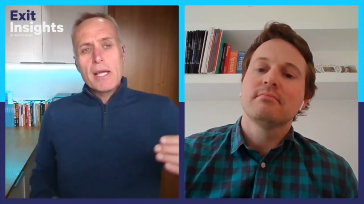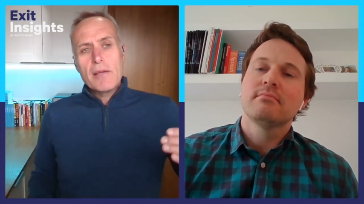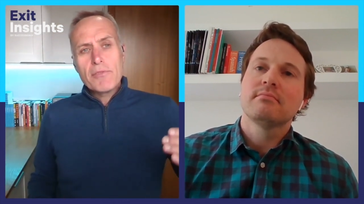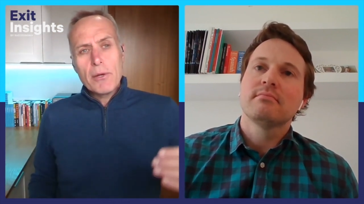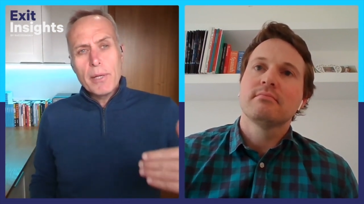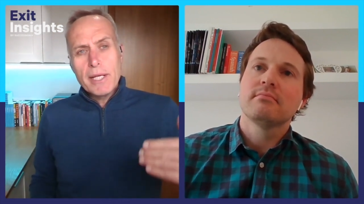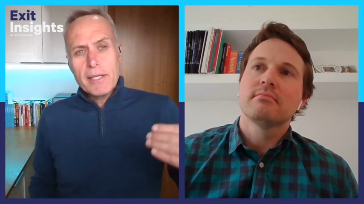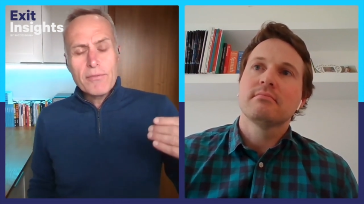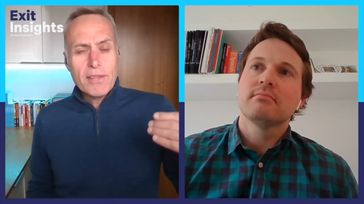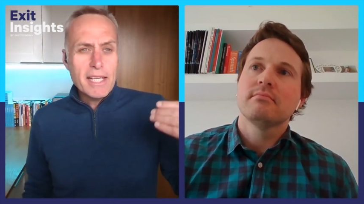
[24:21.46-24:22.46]
Speaker 1: If they're
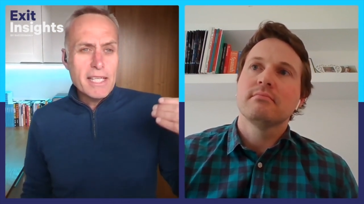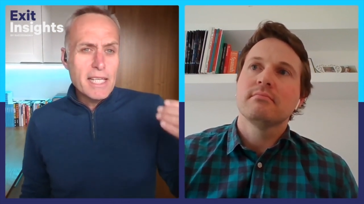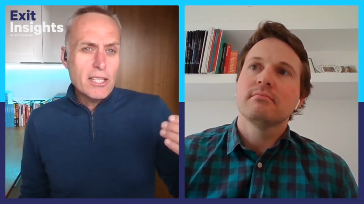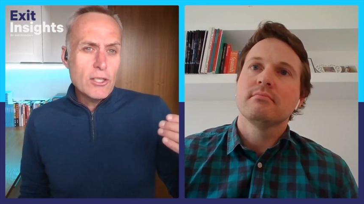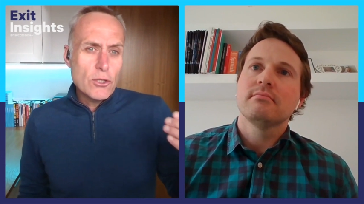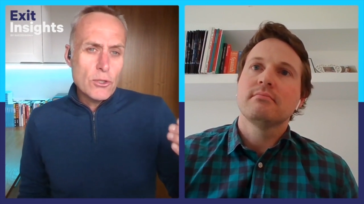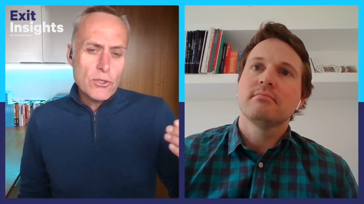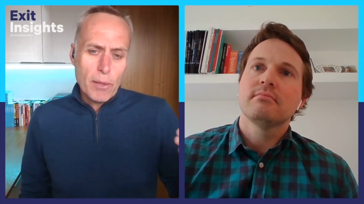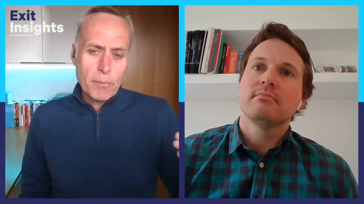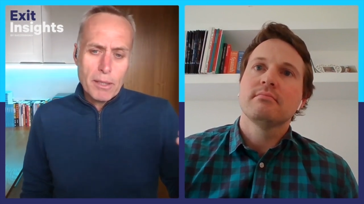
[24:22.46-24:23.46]
if they needed to do
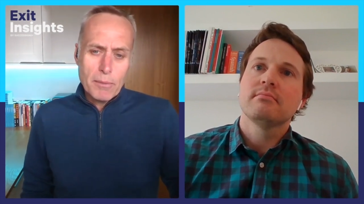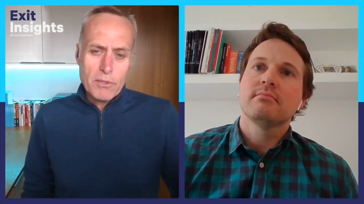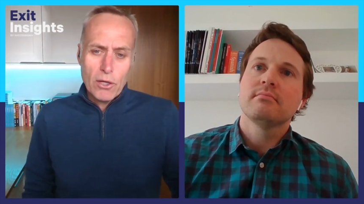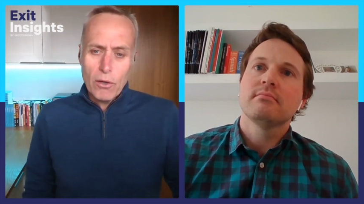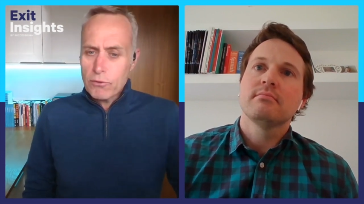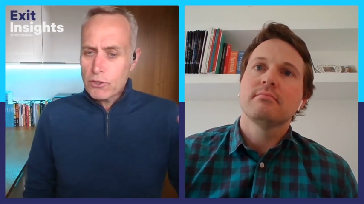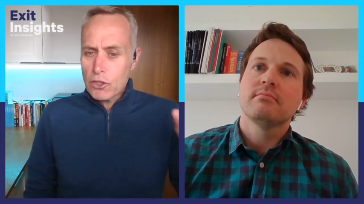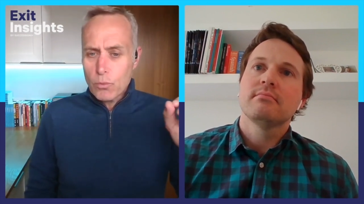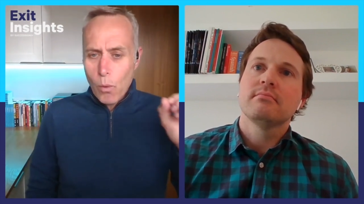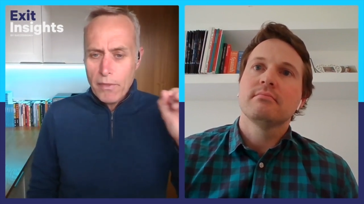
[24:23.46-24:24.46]
something themselves,
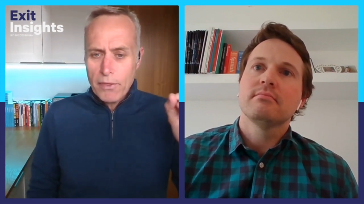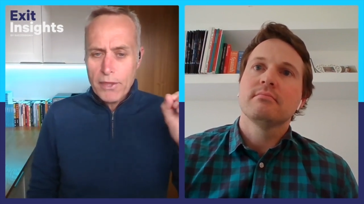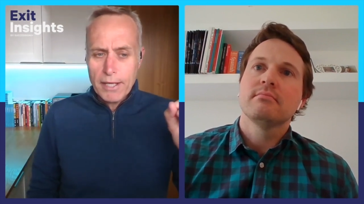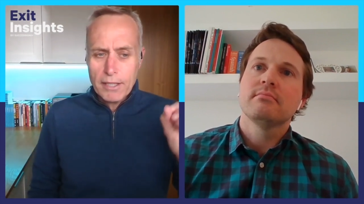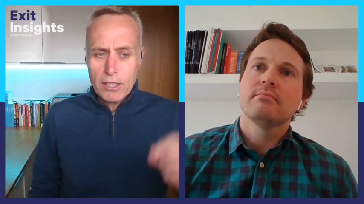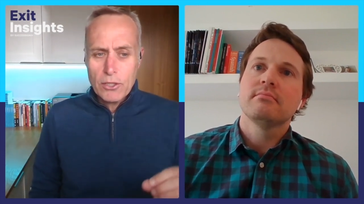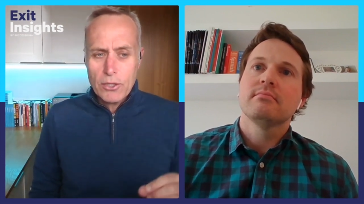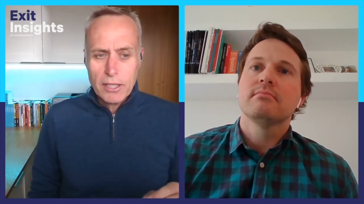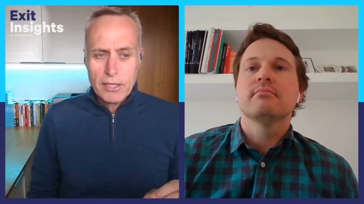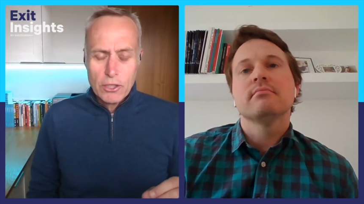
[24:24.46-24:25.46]
just one thing that you
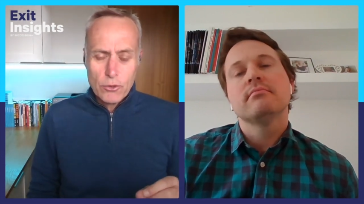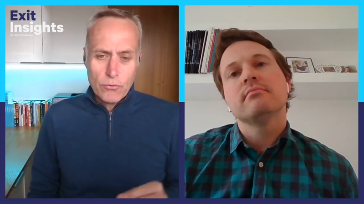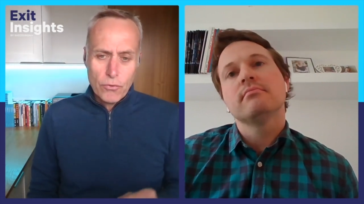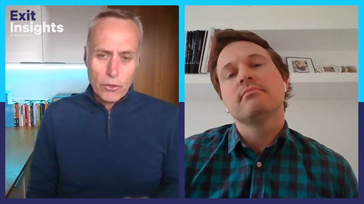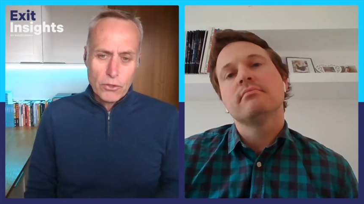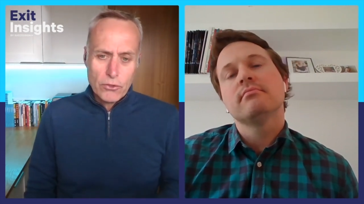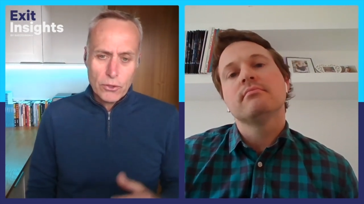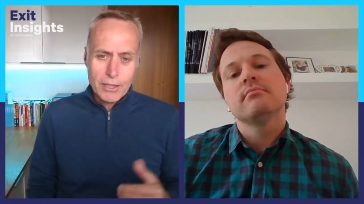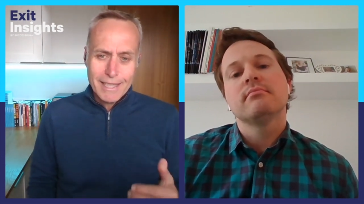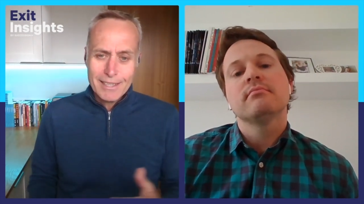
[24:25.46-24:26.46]
think they should focus
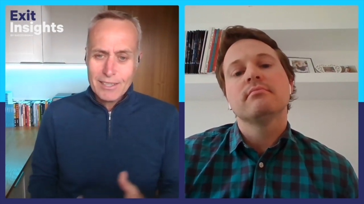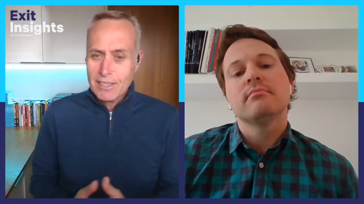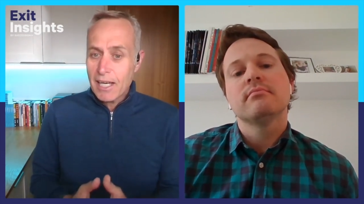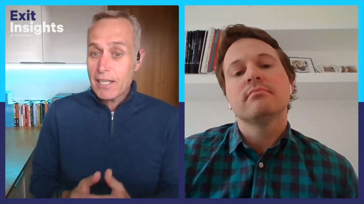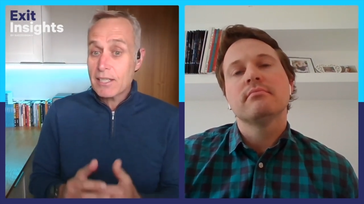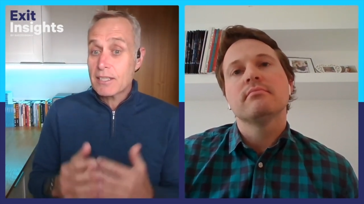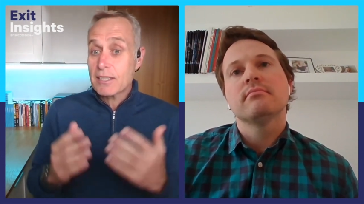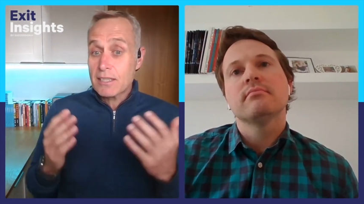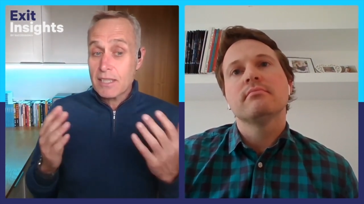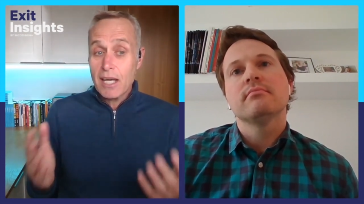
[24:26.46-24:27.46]
on to get started, to
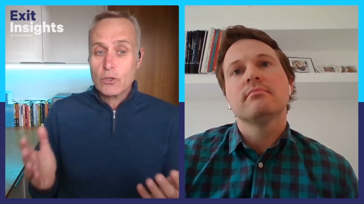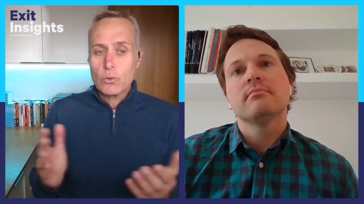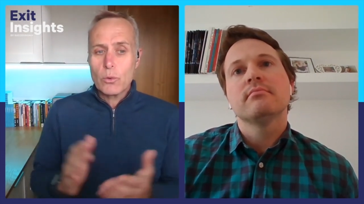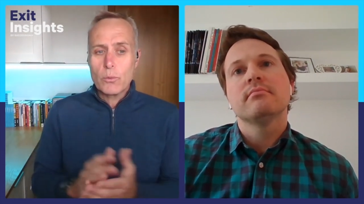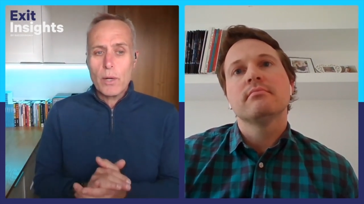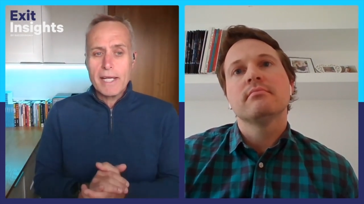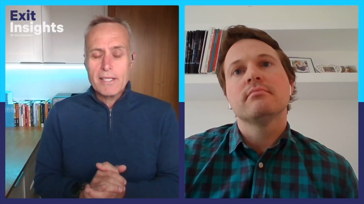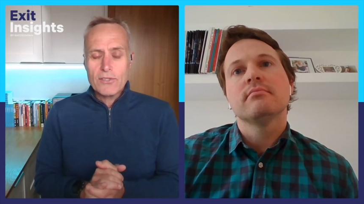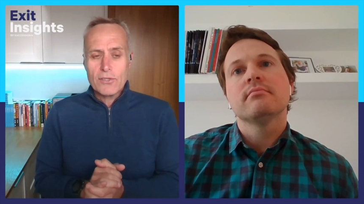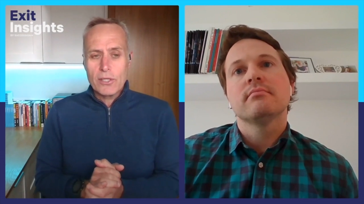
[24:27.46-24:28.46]
start to
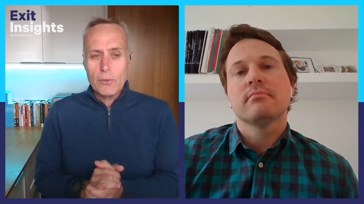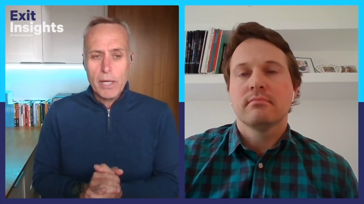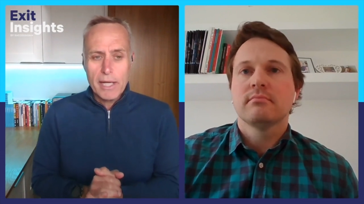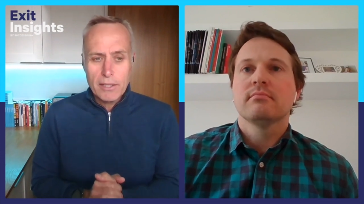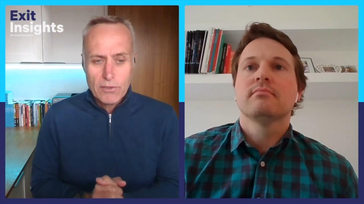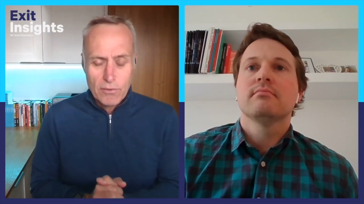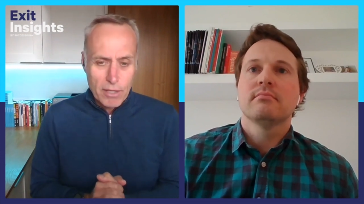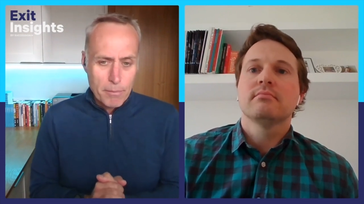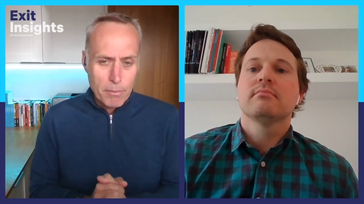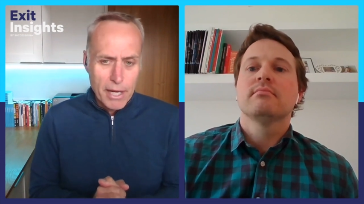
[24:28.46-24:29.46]
raise the awareness of
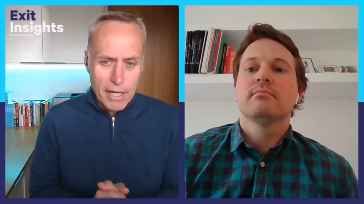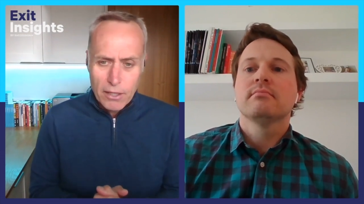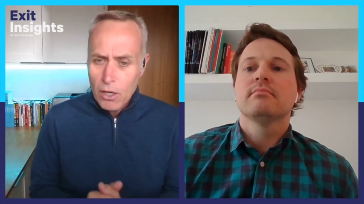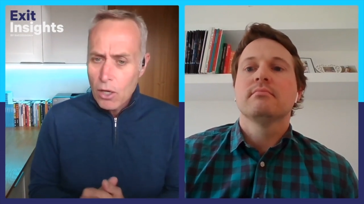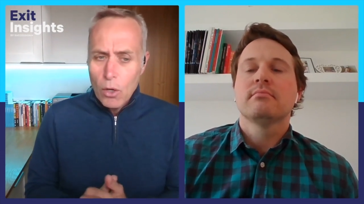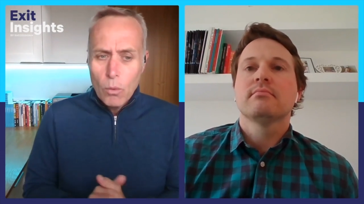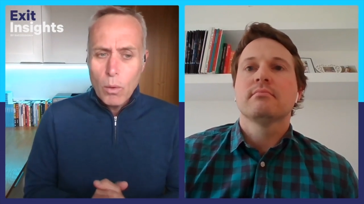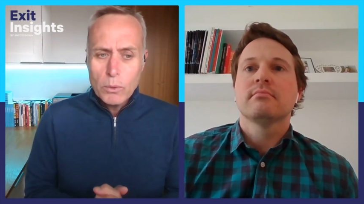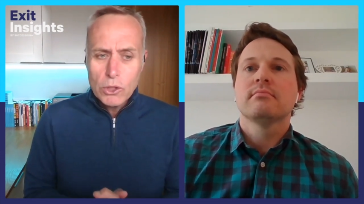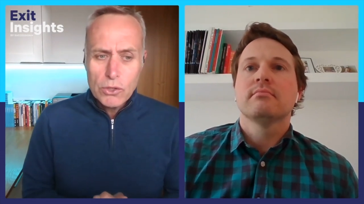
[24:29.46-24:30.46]
their brand,
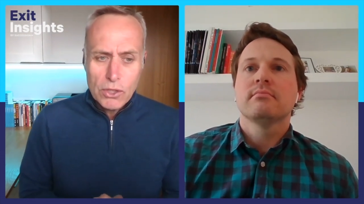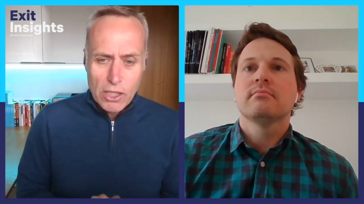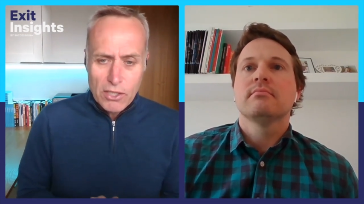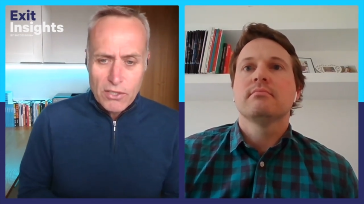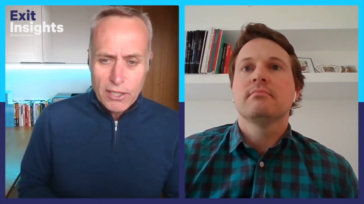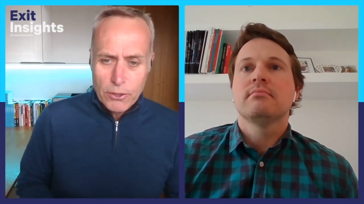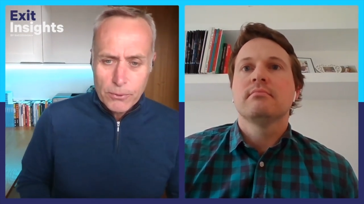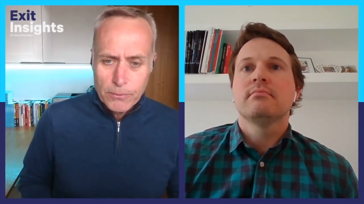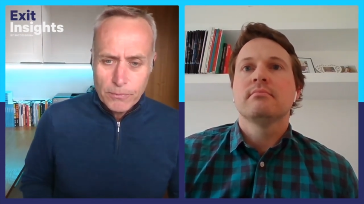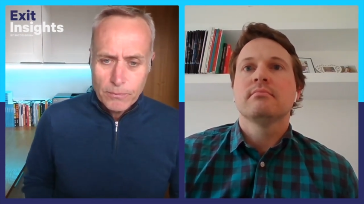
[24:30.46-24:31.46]
what would you suggest they
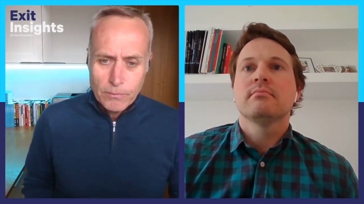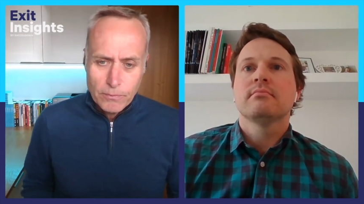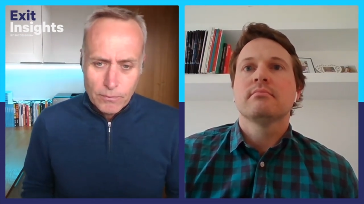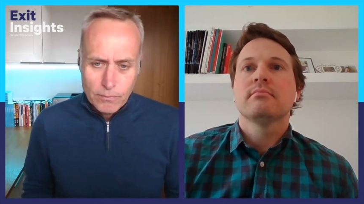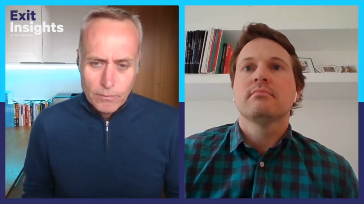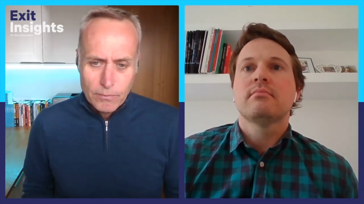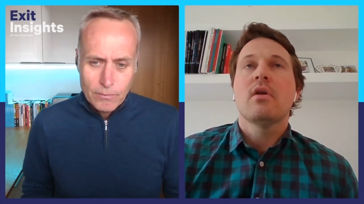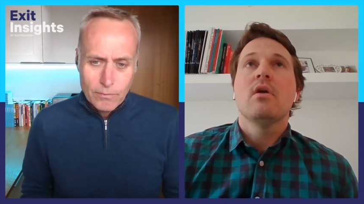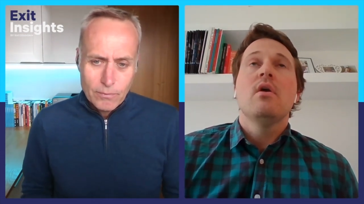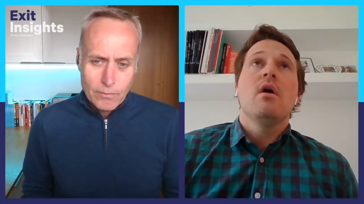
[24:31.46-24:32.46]
do?
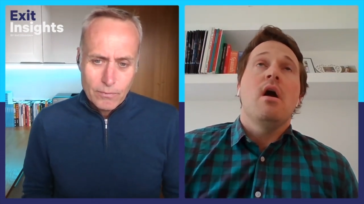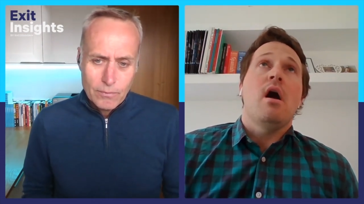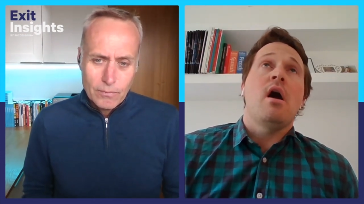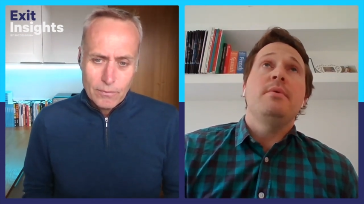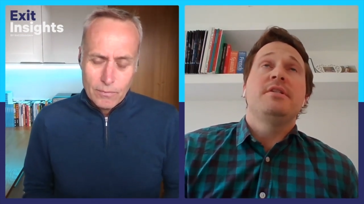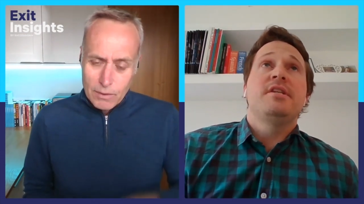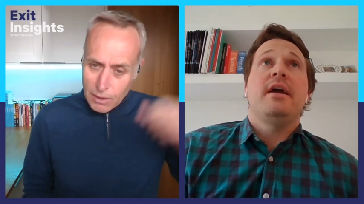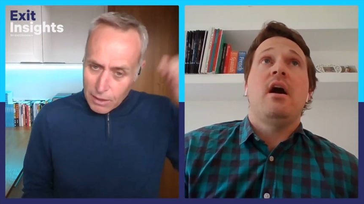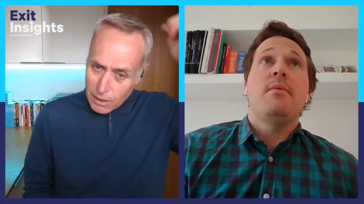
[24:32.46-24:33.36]
Speaker 2: I would say, I